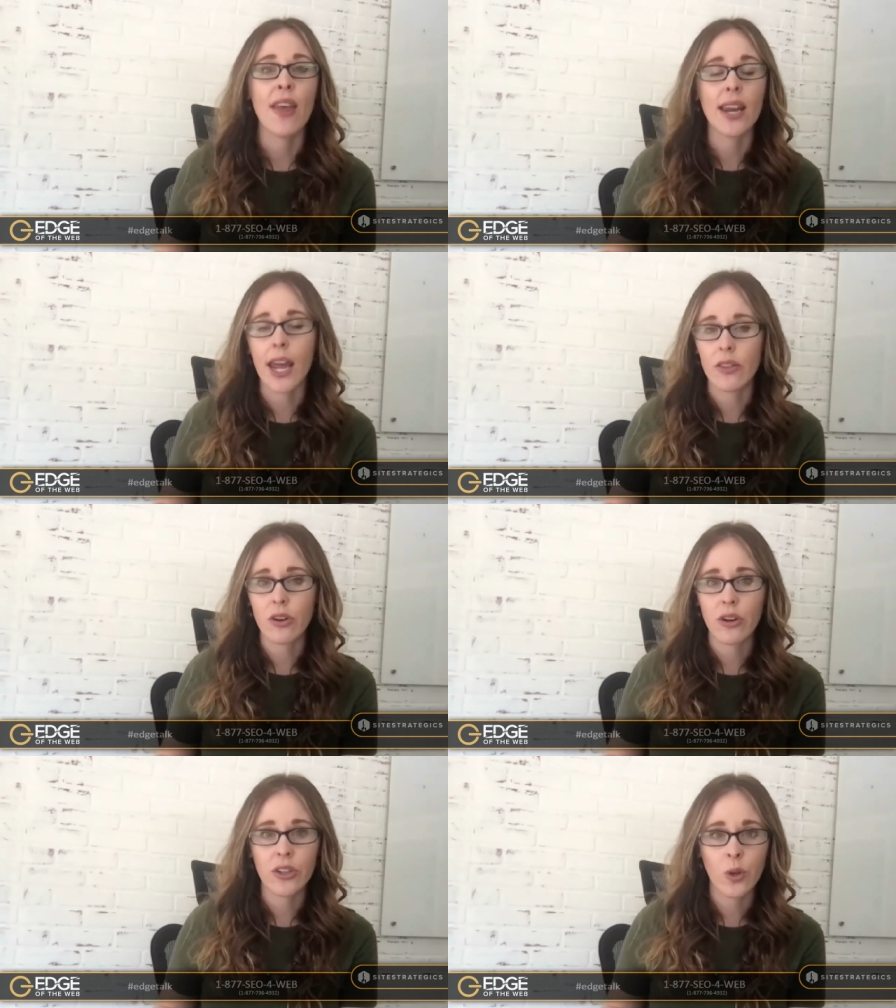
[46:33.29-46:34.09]
and that
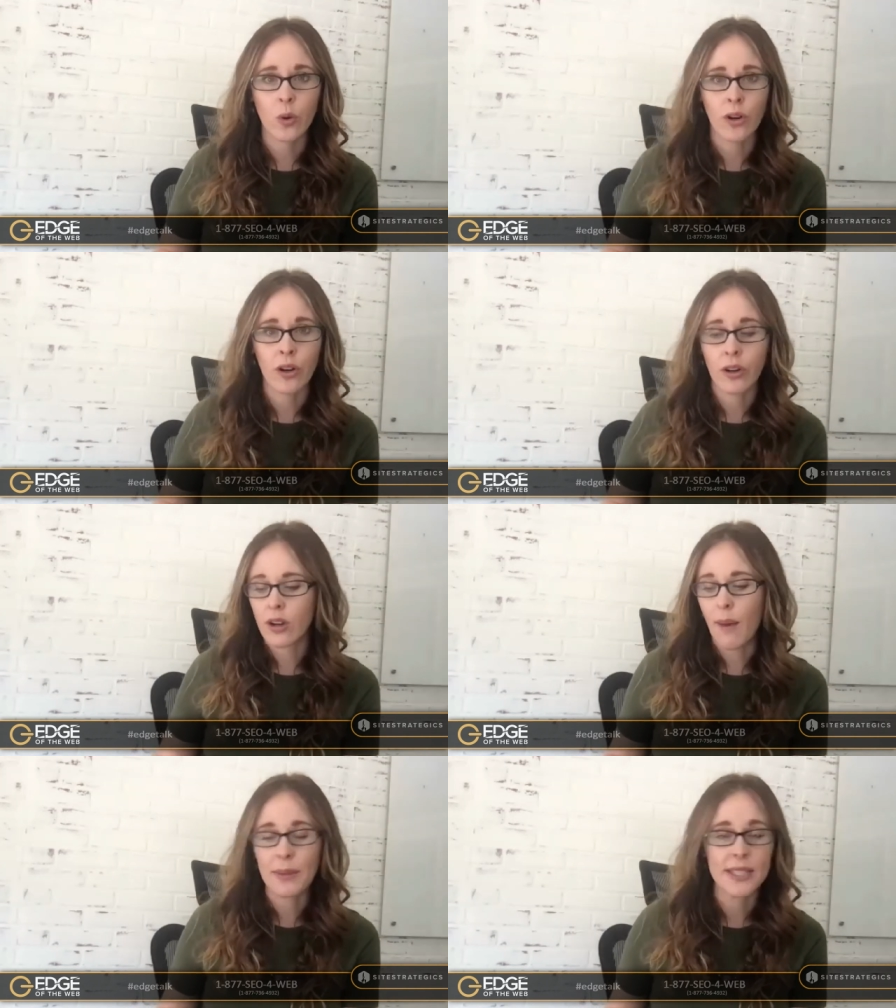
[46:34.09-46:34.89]
either your
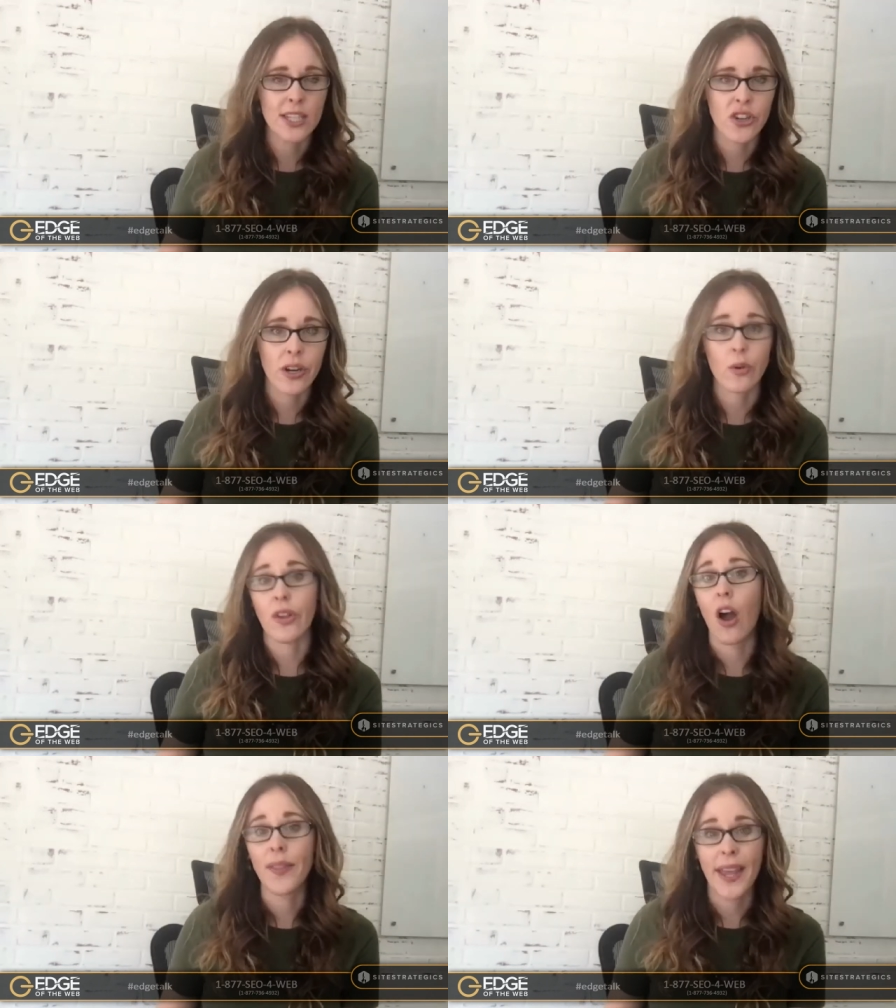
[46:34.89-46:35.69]
competition or
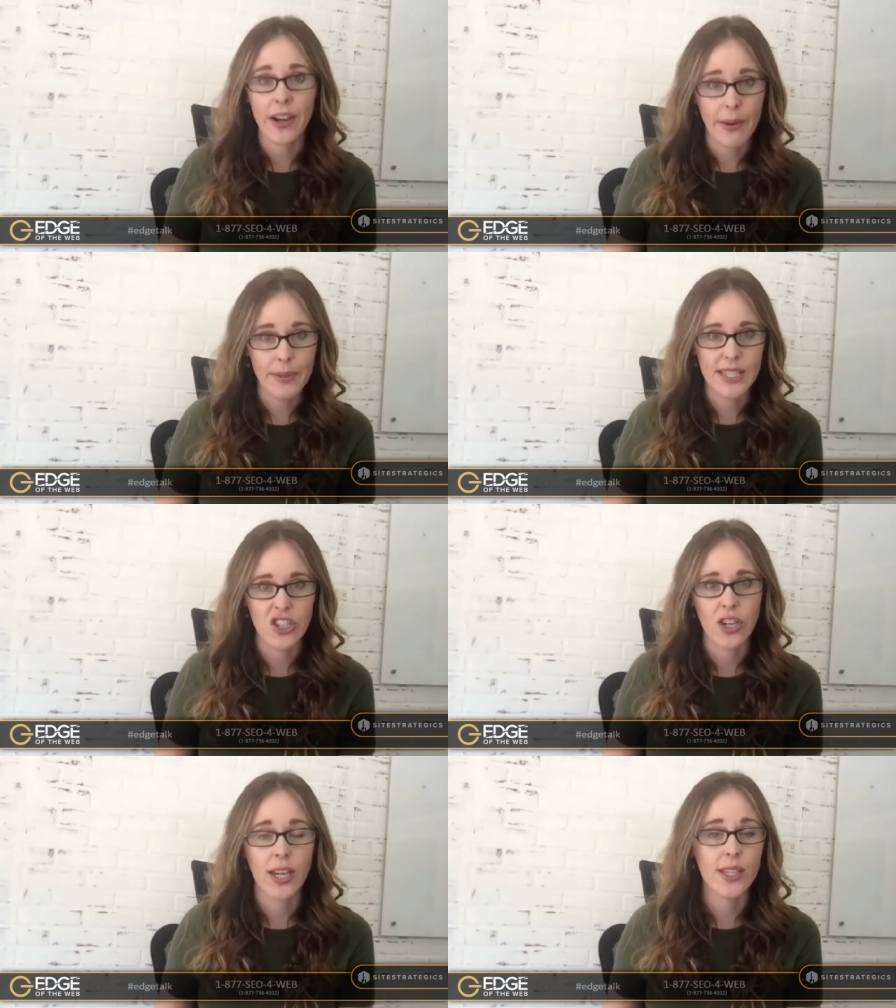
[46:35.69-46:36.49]
the online
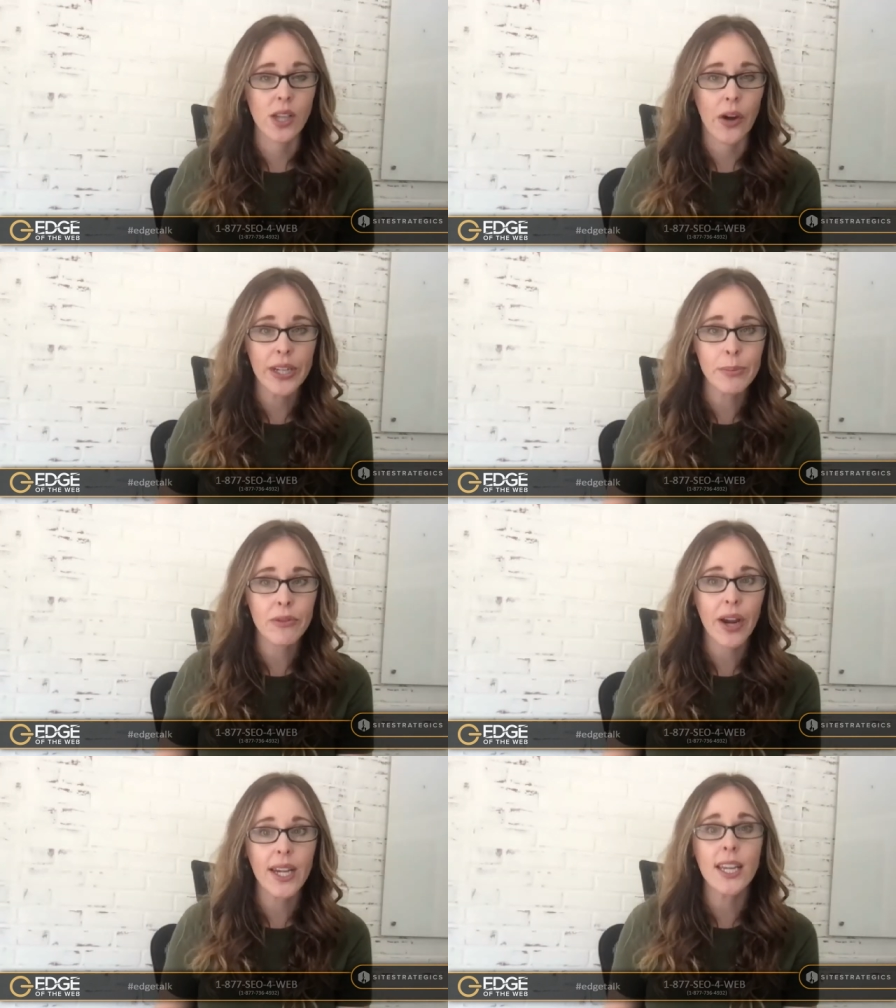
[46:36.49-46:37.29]
competition is already
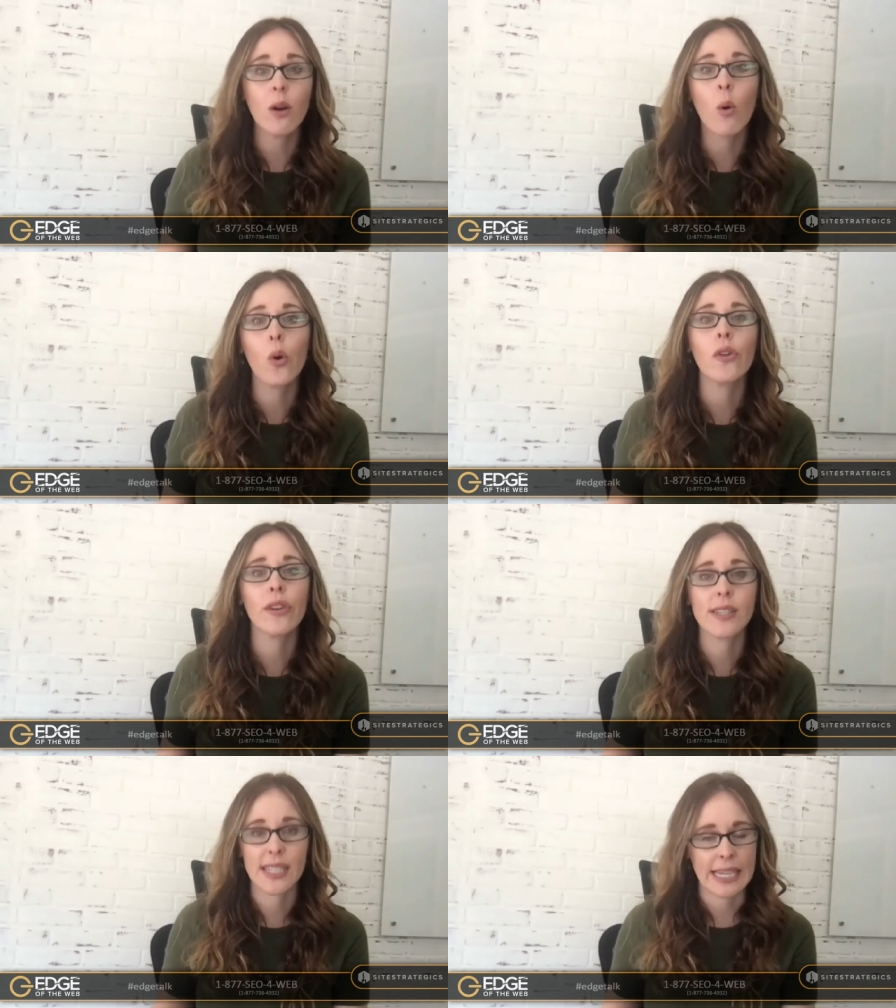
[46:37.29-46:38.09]
providing, or
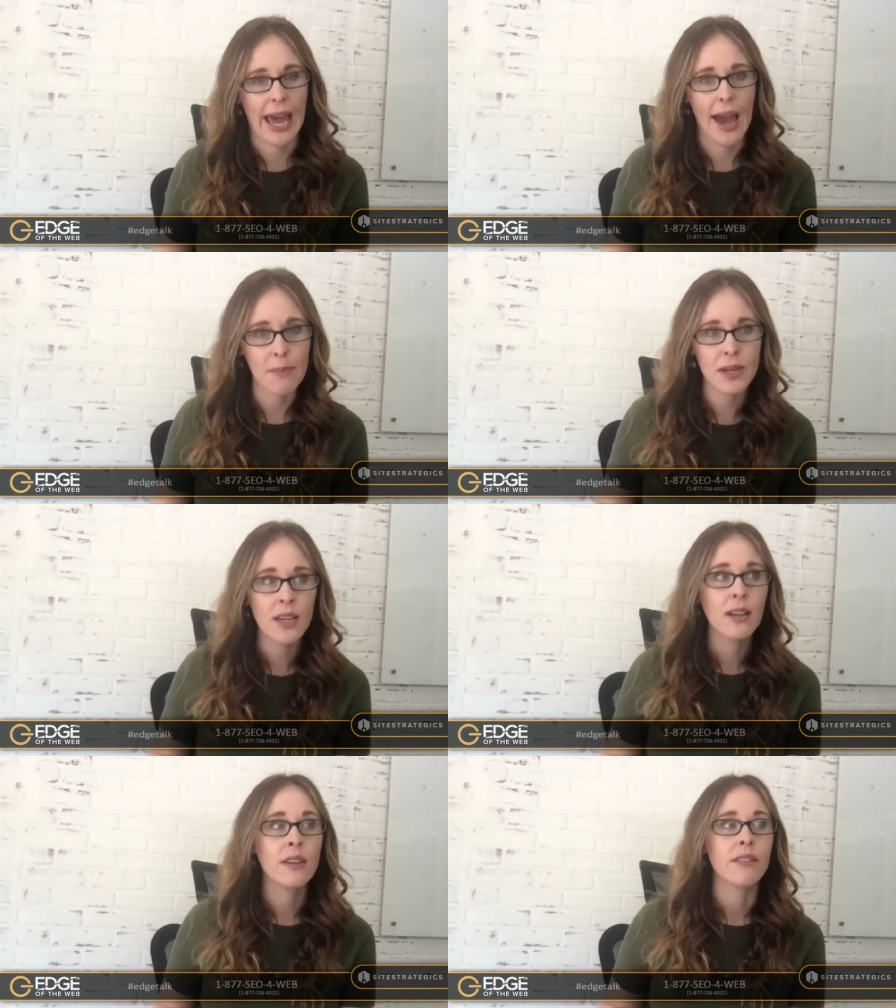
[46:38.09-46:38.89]
there's a gap
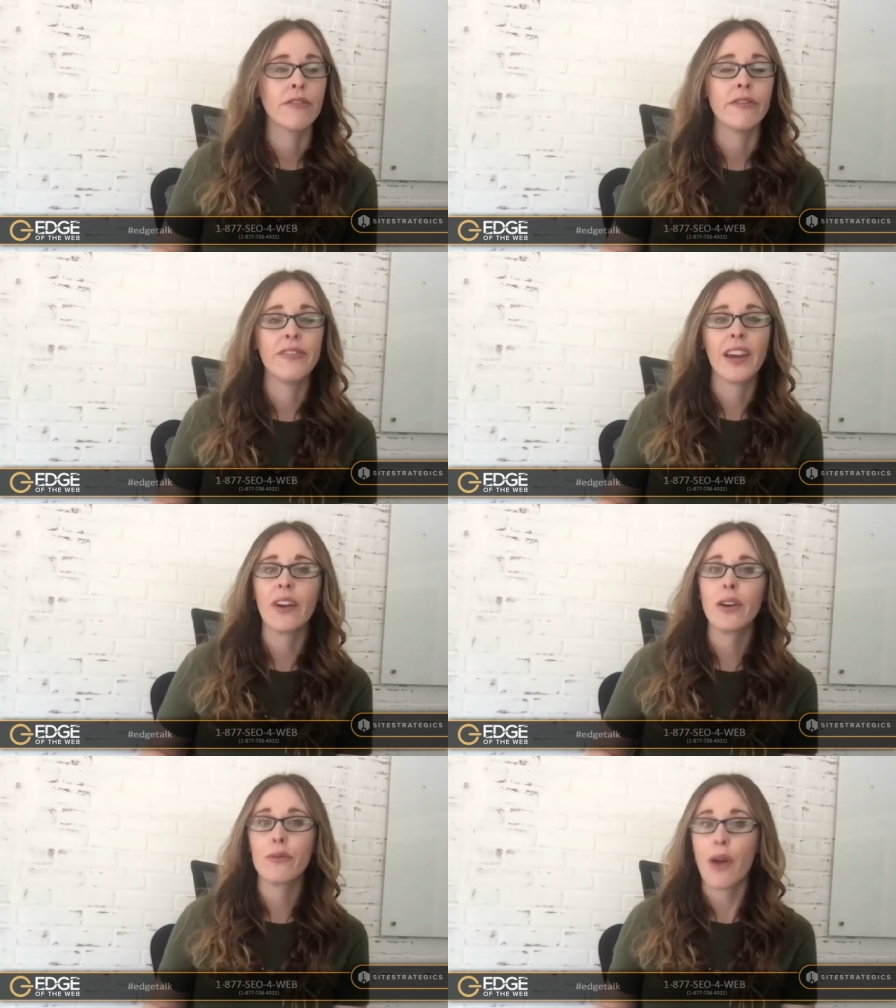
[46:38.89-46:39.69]

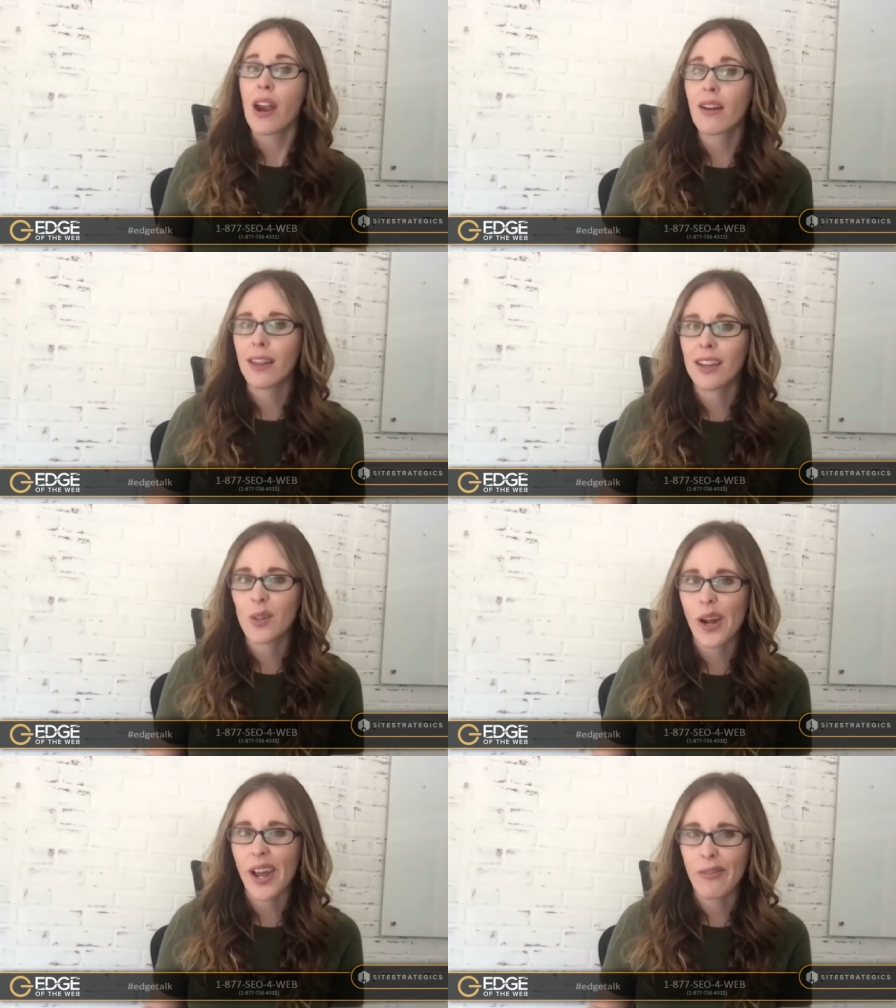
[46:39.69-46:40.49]
very rarely
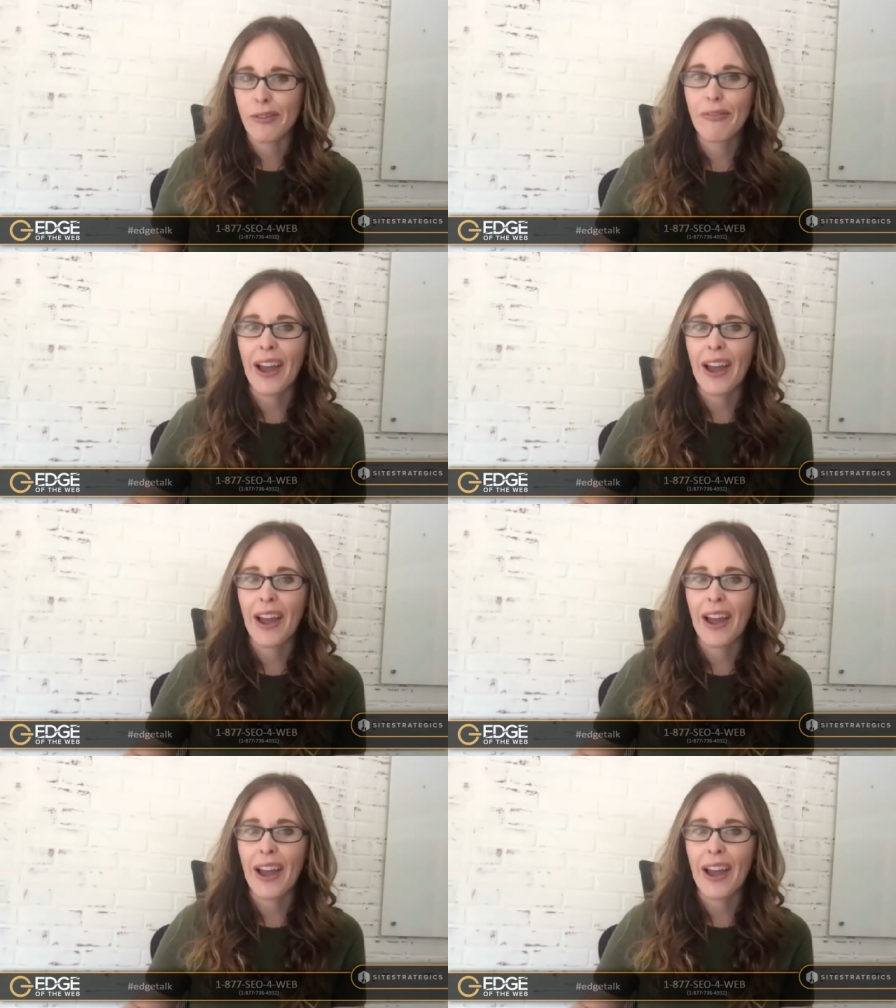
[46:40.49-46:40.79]
do I ever